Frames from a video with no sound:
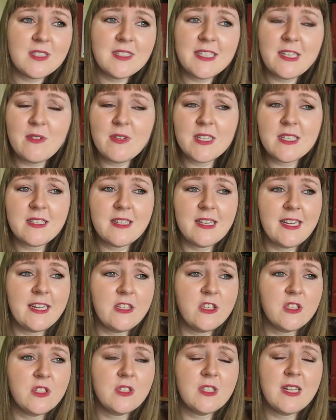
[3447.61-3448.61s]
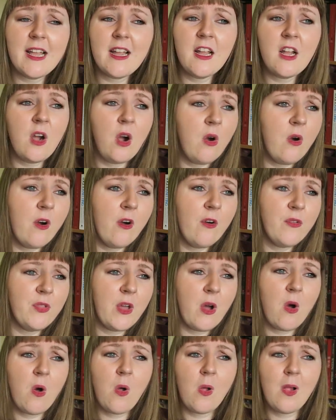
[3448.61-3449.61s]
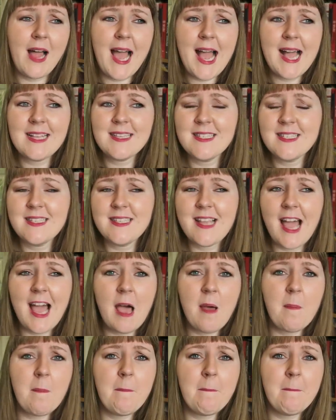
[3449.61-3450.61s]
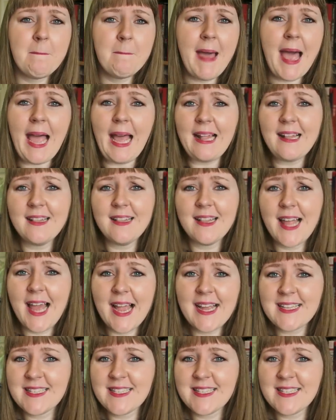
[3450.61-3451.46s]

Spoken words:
Seriously, just let go of the whole S, M, L,